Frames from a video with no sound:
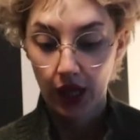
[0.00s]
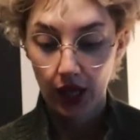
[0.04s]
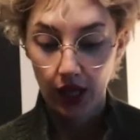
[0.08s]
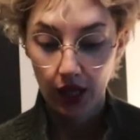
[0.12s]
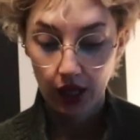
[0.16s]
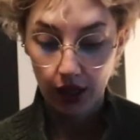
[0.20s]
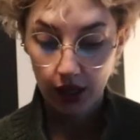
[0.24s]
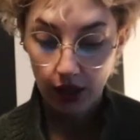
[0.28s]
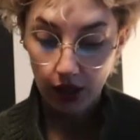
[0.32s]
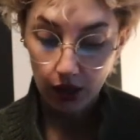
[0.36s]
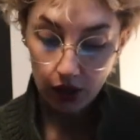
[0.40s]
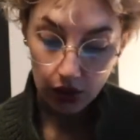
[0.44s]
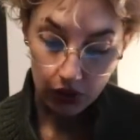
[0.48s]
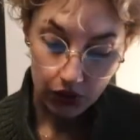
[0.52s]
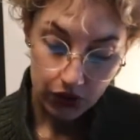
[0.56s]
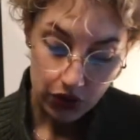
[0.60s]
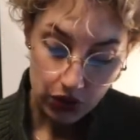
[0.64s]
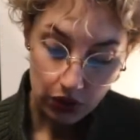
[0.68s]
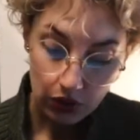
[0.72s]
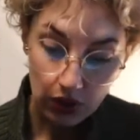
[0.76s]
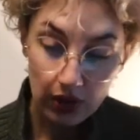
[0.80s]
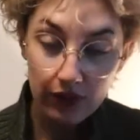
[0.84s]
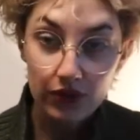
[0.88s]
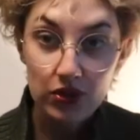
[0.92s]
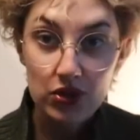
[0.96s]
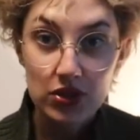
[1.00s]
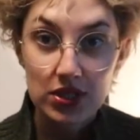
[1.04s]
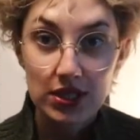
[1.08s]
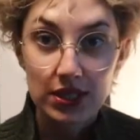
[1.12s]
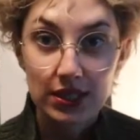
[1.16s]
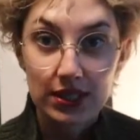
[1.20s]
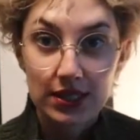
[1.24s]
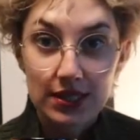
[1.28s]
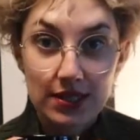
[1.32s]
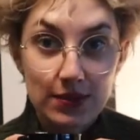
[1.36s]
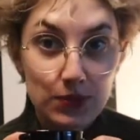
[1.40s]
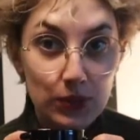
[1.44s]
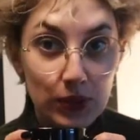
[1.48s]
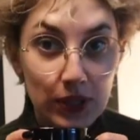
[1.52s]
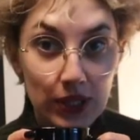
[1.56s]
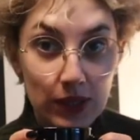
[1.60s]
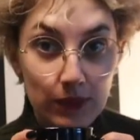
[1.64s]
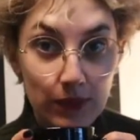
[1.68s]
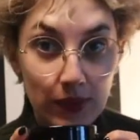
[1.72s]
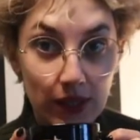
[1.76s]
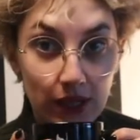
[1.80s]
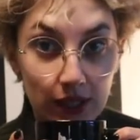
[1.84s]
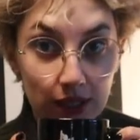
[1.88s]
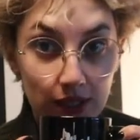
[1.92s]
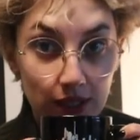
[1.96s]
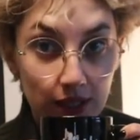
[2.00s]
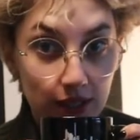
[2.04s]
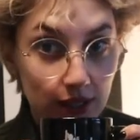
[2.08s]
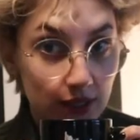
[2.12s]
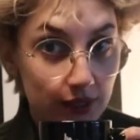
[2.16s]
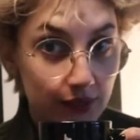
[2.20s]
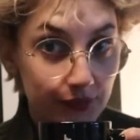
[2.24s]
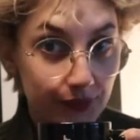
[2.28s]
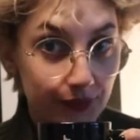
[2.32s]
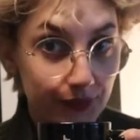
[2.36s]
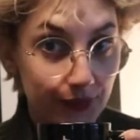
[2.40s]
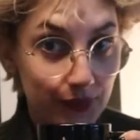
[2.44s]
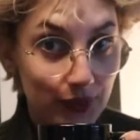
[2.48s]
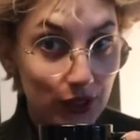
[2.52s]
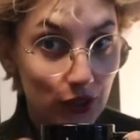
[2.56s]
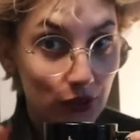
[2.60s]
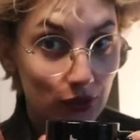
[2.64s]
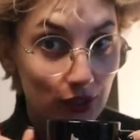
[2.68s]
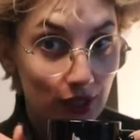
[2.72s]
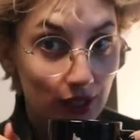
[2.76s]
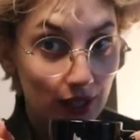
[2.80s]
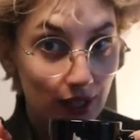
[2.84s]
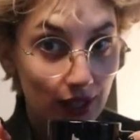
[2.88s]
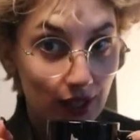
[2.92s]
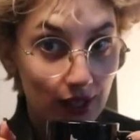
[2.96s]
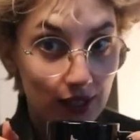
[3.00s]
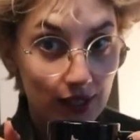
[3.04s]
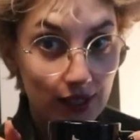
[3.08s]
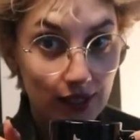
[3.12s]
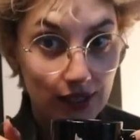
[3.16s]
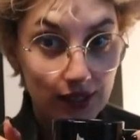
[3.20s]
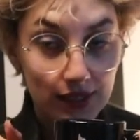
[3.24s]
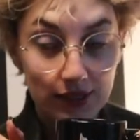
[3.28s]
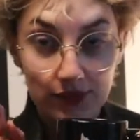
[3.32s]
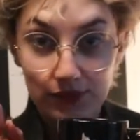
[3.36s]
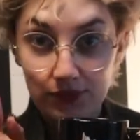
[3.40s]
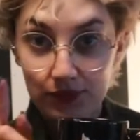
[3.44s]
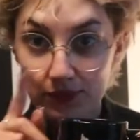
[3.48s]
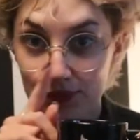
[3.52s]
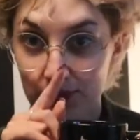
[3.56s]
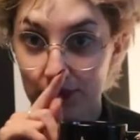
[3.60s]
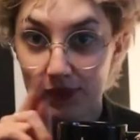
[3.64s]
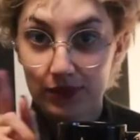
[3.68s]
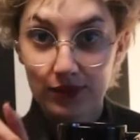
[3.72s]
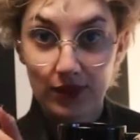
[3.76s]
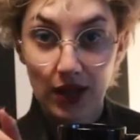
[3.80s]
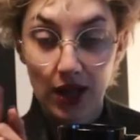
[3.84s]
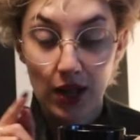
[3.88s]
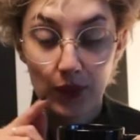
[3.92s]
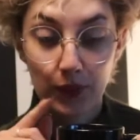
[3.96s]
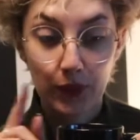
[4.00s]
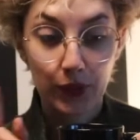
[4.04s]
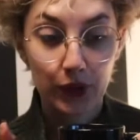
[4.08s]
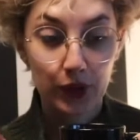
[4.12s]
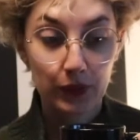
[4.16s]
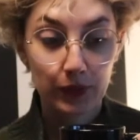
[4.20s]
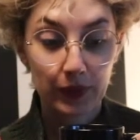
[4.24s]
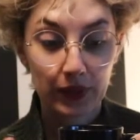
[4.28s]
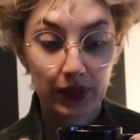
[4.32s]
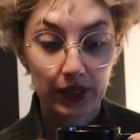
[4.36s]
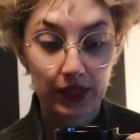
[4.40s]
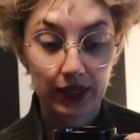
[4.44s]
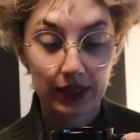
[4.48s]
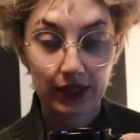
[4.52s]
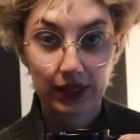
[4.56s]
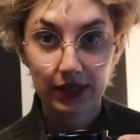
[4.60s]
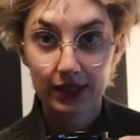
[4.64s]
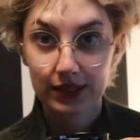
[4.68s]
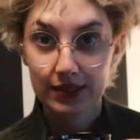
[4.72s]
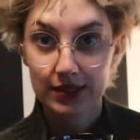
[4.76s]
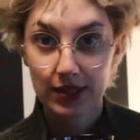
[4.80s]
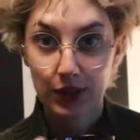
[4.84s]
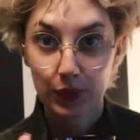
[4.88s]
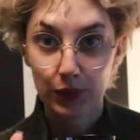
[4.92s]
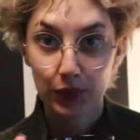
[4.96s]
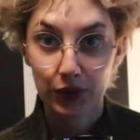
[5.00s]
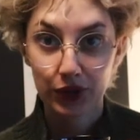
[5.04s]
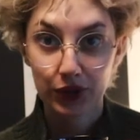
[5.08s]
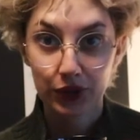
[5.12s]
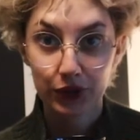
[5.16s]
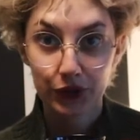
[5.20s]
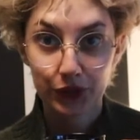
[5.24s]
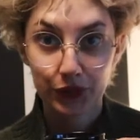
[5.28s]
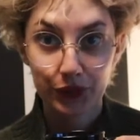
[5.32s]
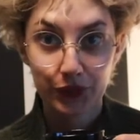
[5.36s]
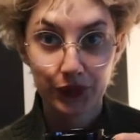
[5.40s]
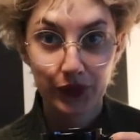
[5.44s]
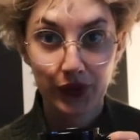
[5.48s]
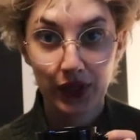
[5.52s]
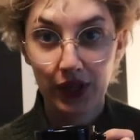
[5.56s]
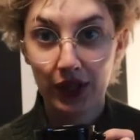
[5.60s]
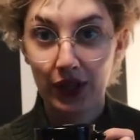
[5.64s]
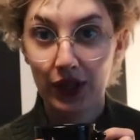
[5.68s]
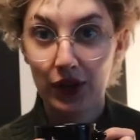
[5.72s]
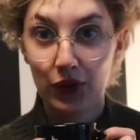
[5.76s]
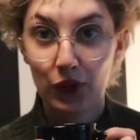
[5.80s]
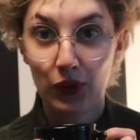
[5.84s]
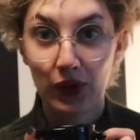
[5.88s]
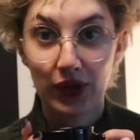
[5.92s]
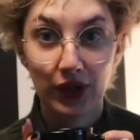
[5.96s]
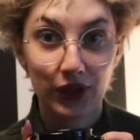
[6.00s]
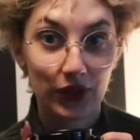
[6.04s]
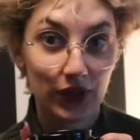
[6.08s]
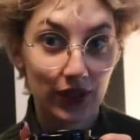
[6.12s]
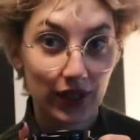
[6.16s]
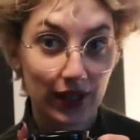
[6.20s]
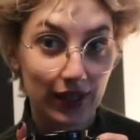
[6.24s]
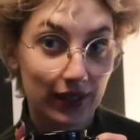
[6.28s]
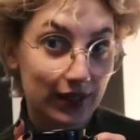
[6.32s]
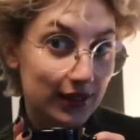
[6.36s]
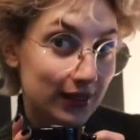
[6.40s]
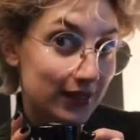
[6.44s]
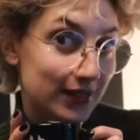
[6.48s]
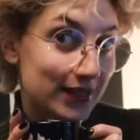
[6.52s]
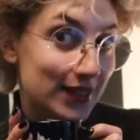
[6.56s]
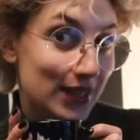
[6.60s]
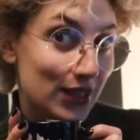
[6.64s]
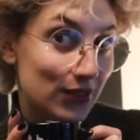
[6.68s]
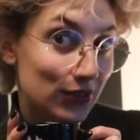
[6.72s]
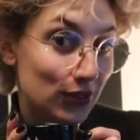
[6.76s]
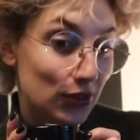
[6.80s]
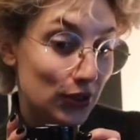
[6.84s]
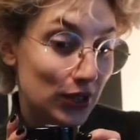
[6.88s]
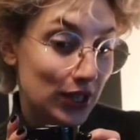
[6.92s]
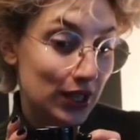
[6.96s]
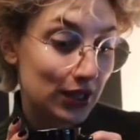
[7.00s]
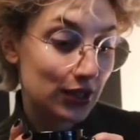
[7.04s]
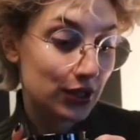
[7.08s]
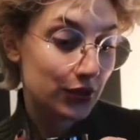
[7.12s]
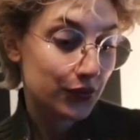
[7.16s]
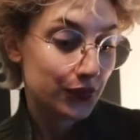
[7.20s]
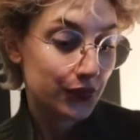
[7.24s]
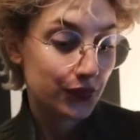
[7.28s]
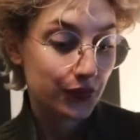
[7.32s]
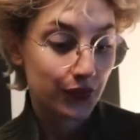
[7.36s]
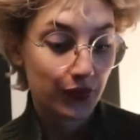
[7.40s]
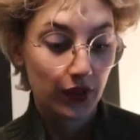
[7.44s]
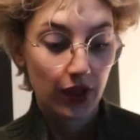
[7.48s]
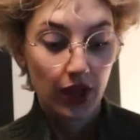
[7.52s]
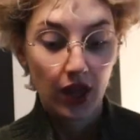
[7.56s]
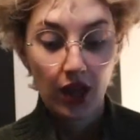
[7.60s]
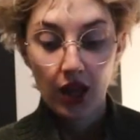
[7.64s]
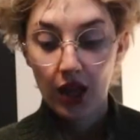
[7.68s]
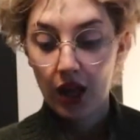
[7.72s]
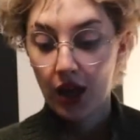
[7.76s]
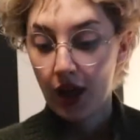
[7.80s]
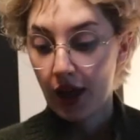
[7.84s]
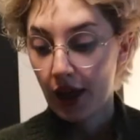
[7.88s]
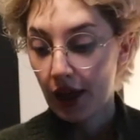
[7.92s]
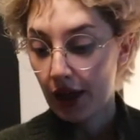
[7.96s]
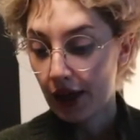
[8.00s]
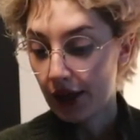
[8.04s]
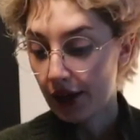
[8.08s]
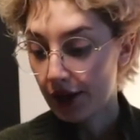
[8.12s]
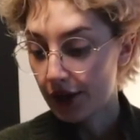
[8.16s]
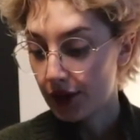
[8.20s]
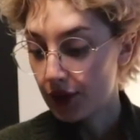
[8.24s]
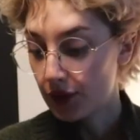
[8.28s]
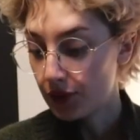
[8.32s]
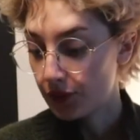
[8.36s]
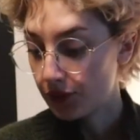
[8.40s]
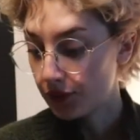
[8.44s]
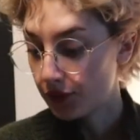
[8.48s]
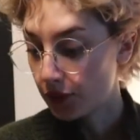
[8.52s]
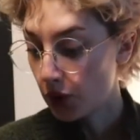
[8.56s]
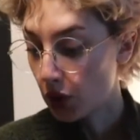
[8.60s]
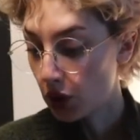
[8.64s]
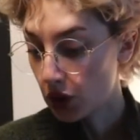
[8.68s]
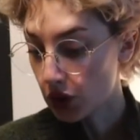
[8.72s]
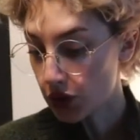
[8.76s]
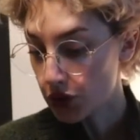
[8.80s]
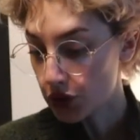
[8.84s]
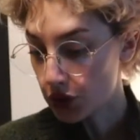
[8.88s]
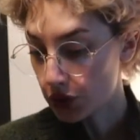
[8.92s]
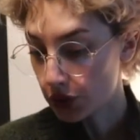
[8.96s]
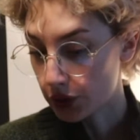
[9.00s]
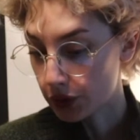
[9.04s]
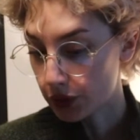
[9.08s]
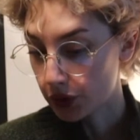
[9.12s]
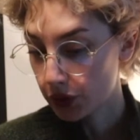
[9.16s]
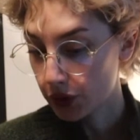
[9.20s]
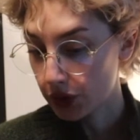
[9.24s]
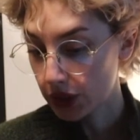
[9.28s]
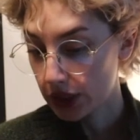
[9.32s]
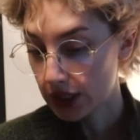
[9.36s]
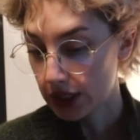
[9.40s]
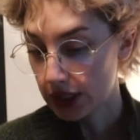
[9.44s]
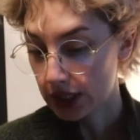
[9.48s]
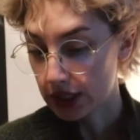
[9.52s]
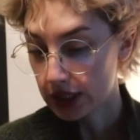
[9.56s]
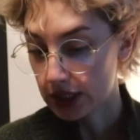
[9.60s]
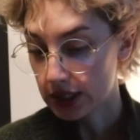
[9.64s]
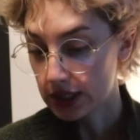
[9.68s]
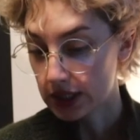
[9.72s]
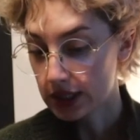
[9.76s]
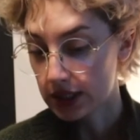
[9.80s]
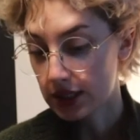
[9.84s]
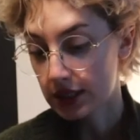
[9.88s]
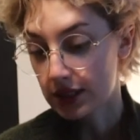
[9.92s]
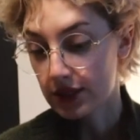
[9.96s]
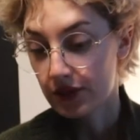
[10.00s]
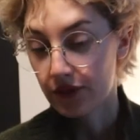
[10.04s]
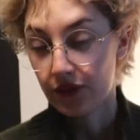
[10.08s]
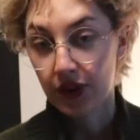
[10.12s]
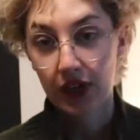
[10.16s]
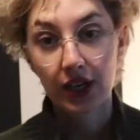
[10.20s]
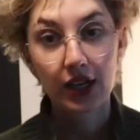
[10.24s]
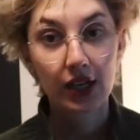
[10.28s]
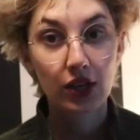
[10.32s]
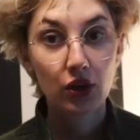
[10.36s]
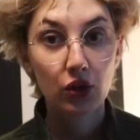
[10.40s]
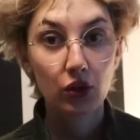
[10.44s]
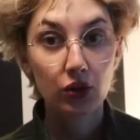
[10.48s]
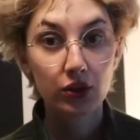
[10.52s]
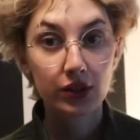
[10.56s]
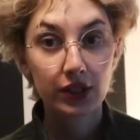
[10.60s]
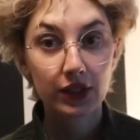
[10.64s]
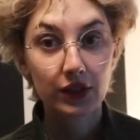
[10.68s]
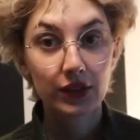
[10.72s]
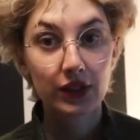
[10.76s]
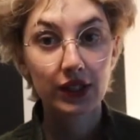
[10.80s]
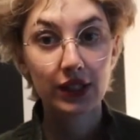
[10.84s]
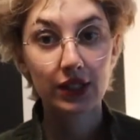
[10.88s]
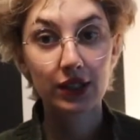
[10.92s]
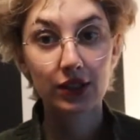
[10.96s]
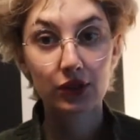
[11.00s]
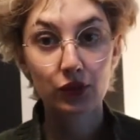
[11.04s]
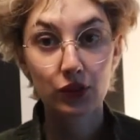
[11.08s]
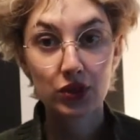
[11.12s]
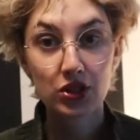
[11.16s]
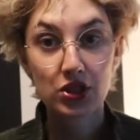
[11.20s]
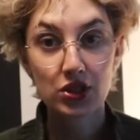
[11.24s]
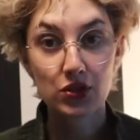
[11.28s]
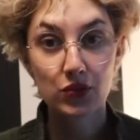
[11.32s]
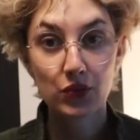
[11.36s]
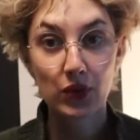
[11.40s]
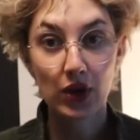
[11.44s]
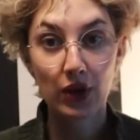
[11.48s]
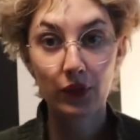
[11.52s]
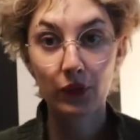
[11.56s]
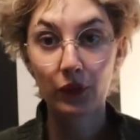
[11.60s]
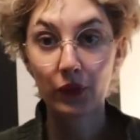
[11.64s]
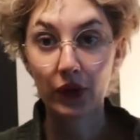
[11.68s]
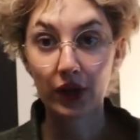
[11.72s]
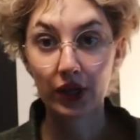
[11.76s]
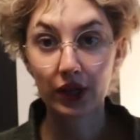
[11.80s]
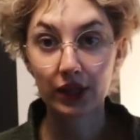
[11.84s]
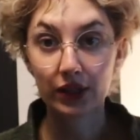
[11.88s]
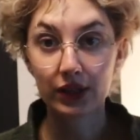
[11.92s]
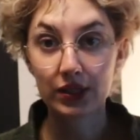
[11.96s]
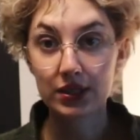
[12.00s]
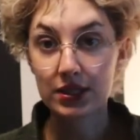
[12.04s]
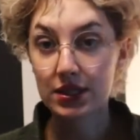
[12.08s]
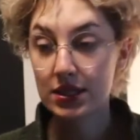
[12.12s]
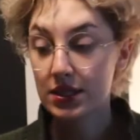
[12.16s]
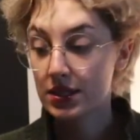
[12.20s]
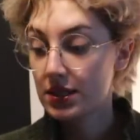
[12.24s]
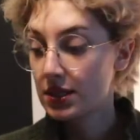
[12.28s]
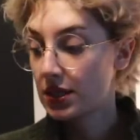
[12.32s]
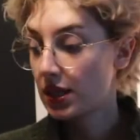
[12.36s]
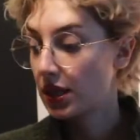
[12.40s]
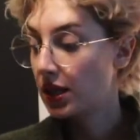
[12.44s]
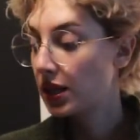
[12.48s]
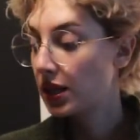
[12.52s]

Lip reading: Also, have you seen this pretty mug? You can get it. I'll put up a link down below where you can get it if you care. Also, it is very cold down here, which is why I'm wearing this.